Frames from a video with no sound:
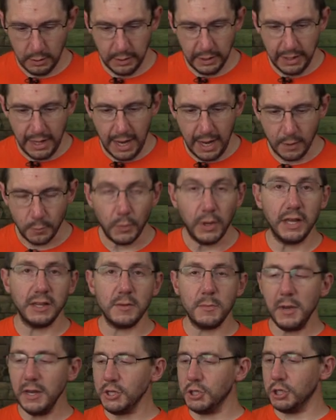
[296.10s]
Look at that. We got
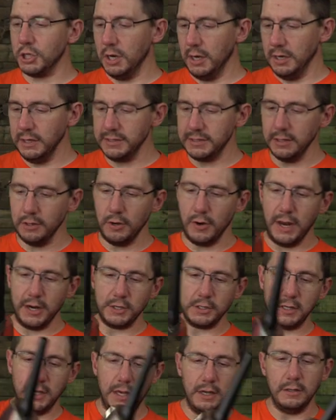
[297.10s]
the big chunks and they're
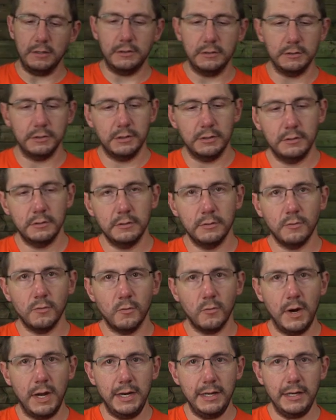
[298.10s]
actually held
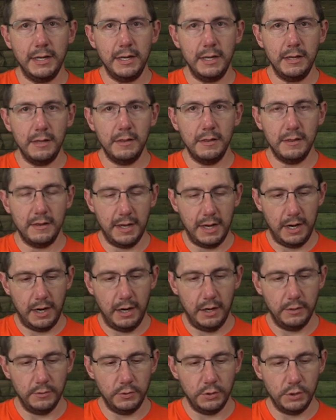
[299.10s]
right in
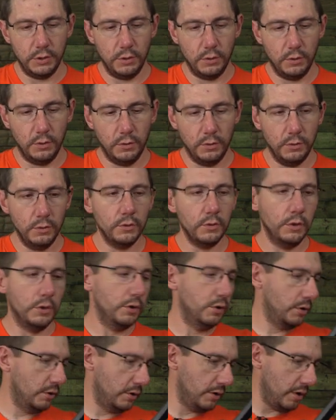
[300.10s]
there. So
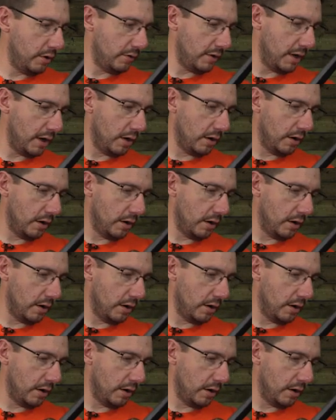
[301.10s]
there they